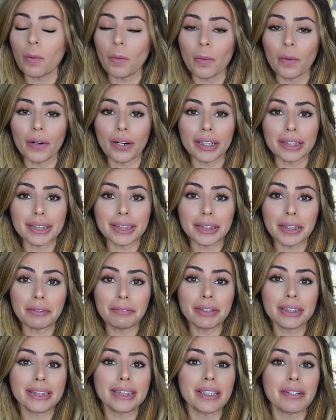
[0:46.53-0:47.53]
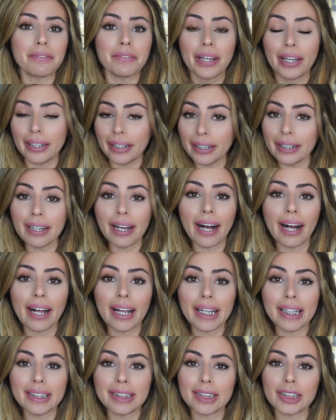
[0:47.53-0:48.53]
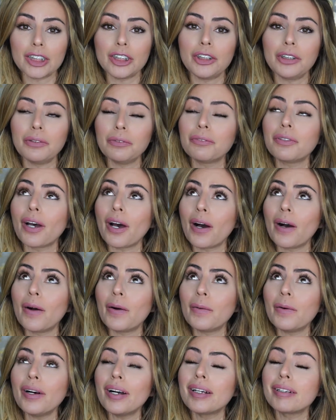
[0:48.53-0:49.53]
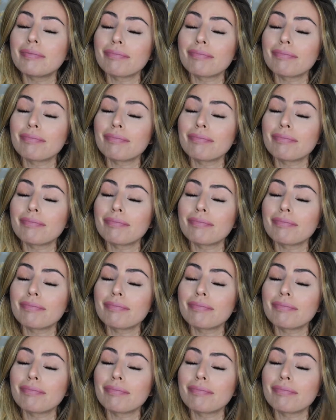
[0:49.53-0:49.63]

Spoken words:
or a service of any kind, you know